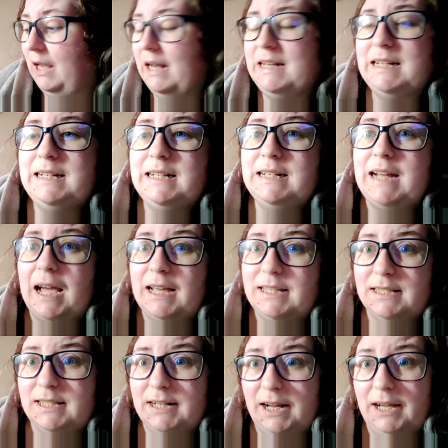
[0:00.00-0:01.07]
I did a
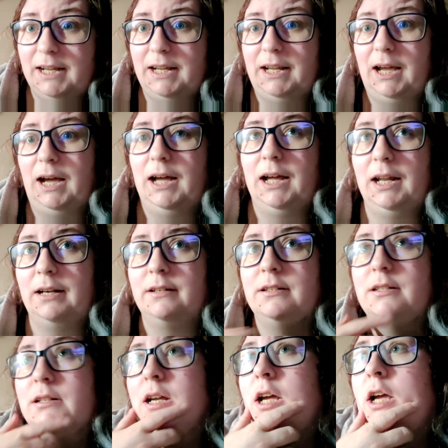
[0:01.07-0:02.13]
test today,
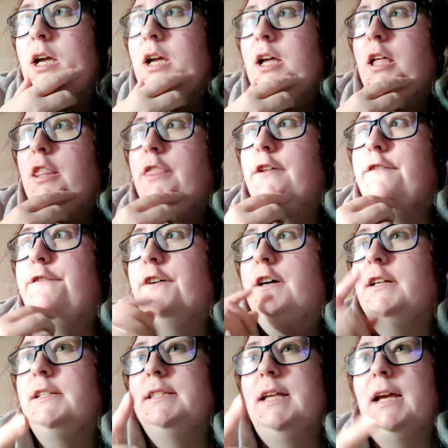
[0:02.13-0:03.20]
and the
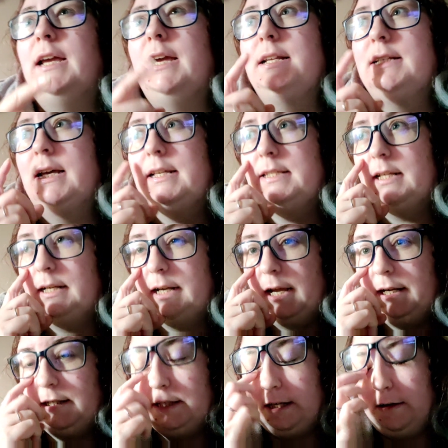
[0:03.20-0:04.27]
first day I tested
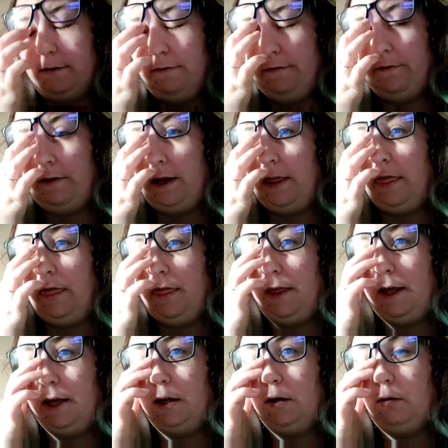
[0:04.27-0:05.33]
negative, I
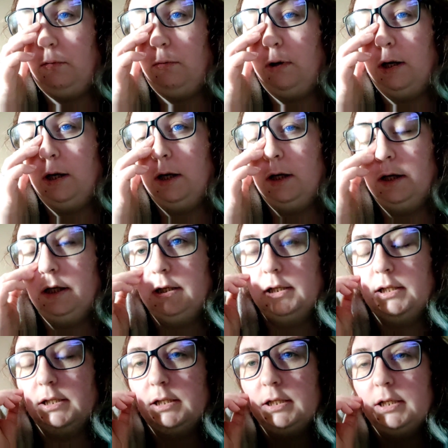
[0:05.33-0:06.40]
think
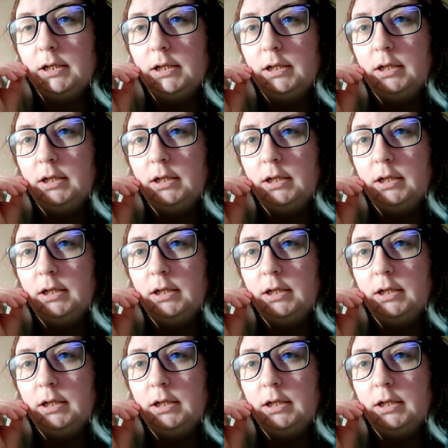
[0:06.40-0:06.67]
was,